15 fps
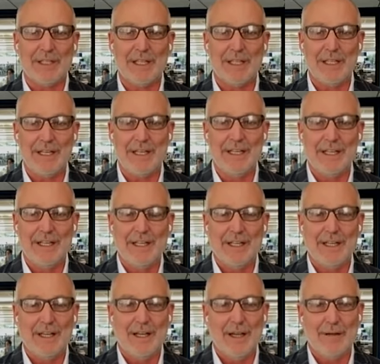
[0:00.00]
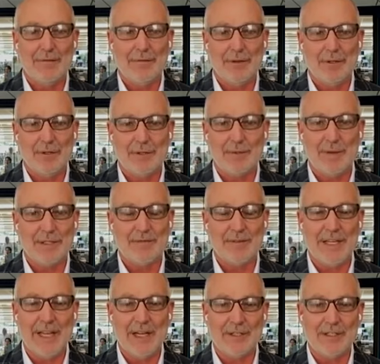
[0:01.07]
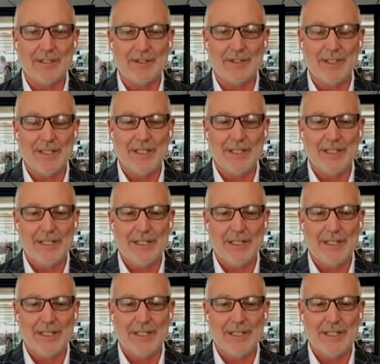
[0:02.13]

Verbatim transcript: what they need uh, for their specifications.